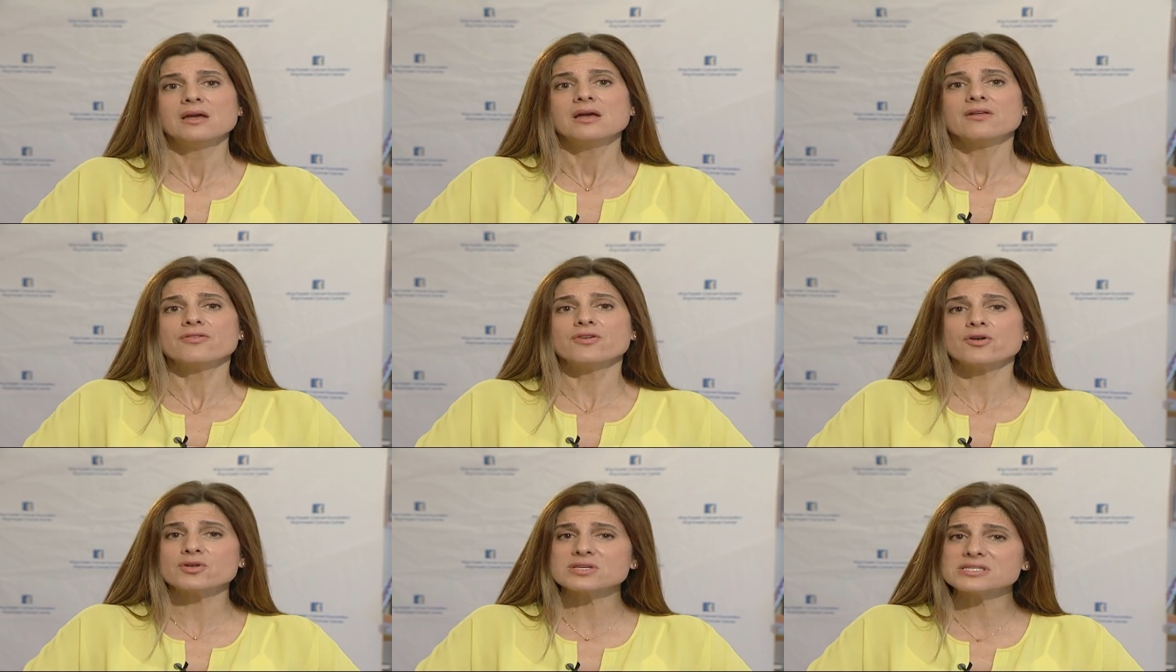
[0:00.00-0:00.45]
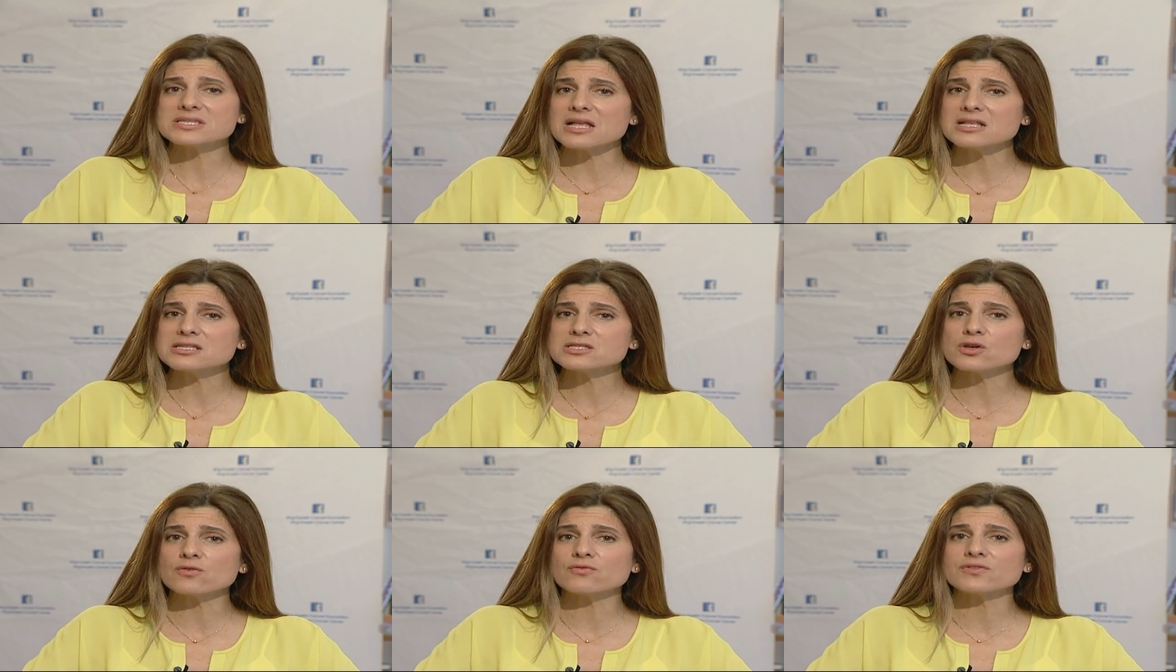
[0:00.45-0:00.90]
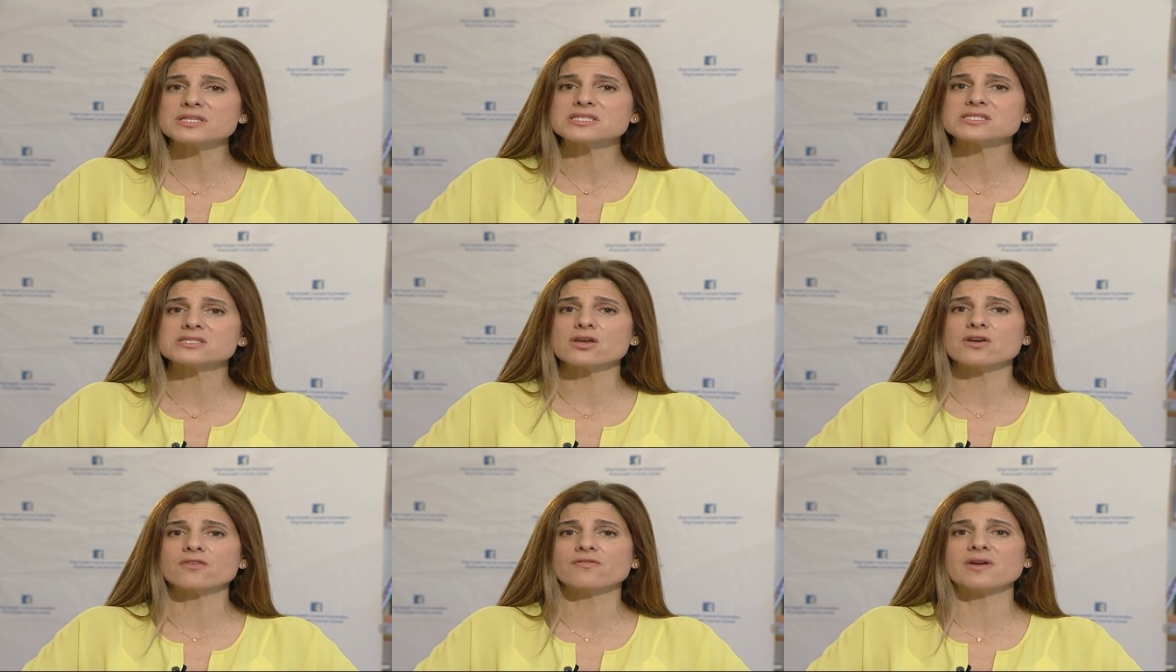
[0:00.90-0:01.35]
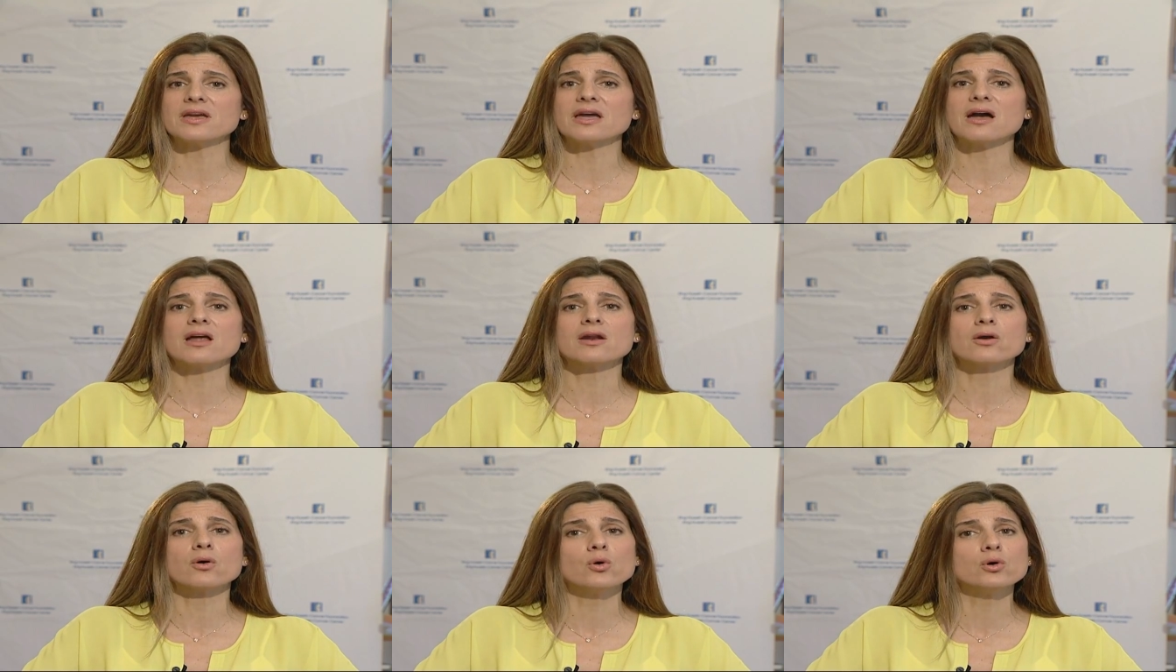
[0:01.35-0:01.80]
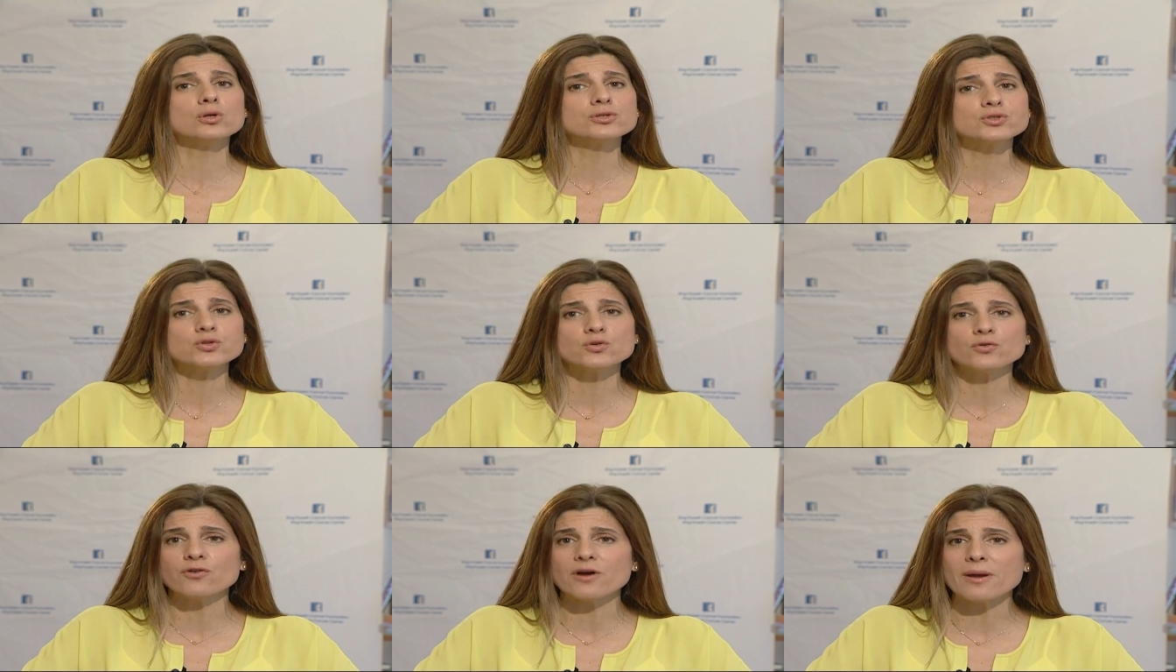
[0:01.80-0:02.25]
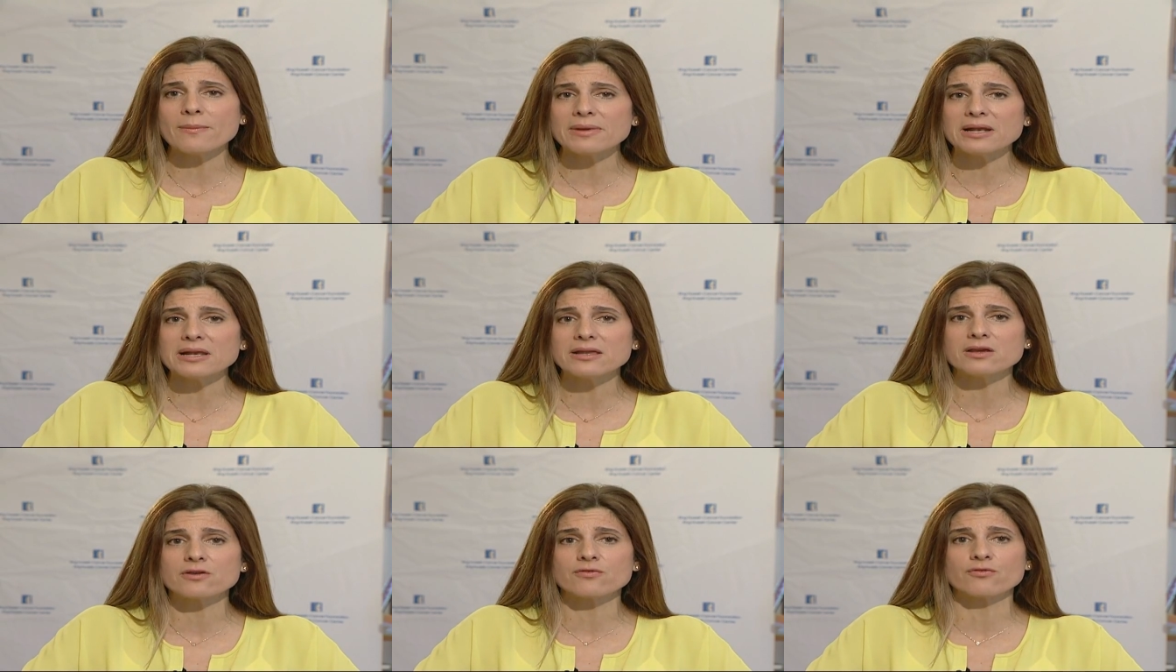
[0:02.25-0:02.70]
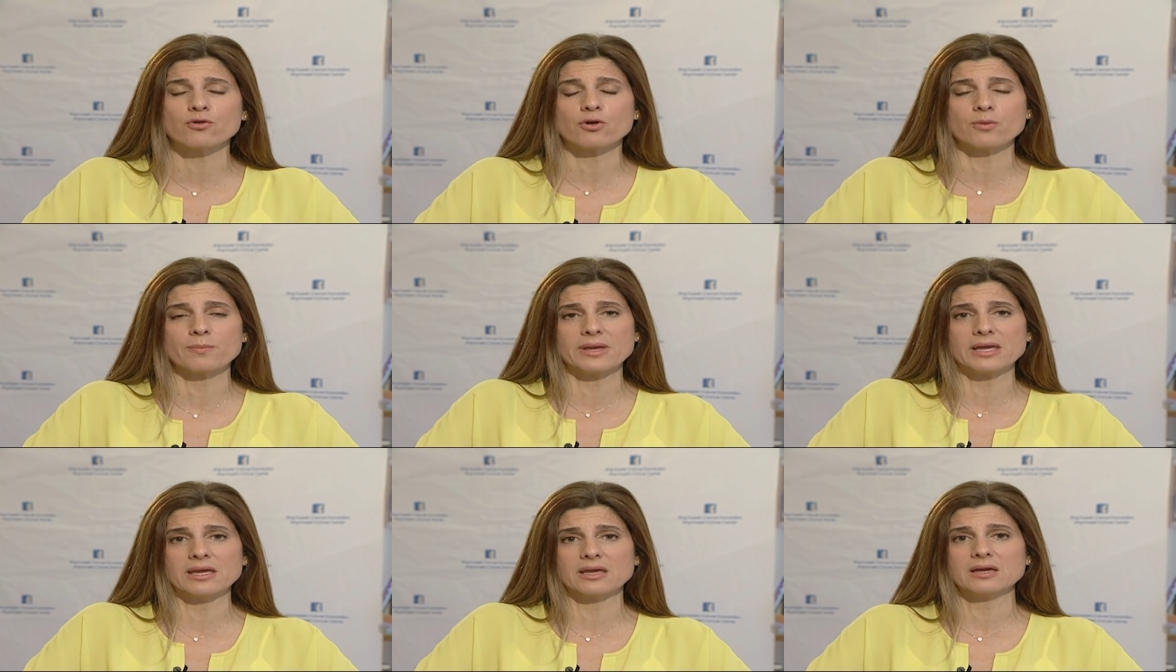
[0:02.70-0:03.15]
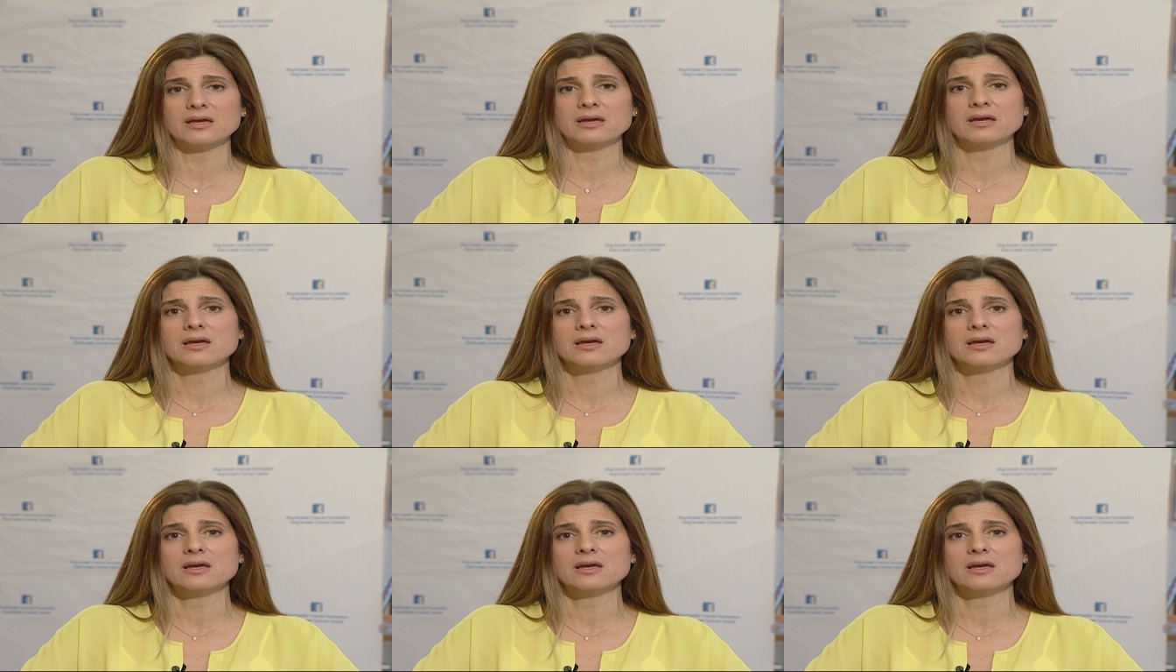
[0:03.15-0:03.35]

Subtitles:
The results of this survey are all too familiar for me.